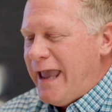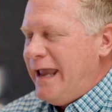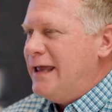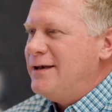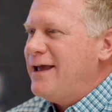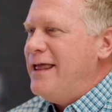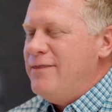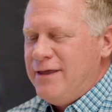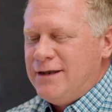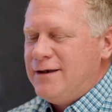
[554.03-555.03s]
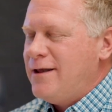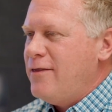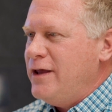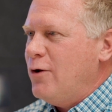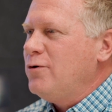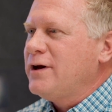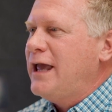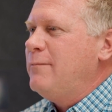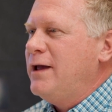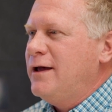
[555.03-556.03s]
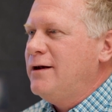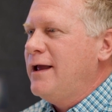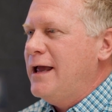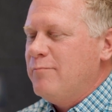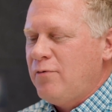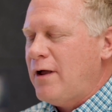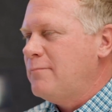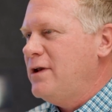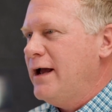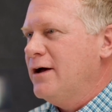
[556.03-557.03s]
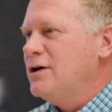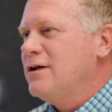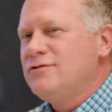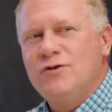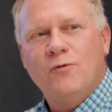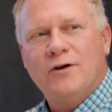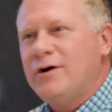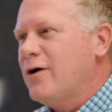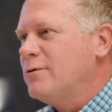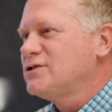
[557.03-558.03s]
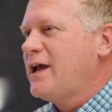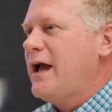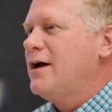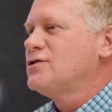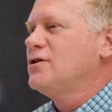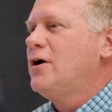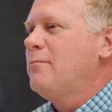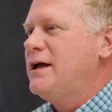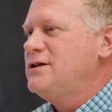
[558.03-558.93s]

And then the owner came in and plopped down $200 cash on my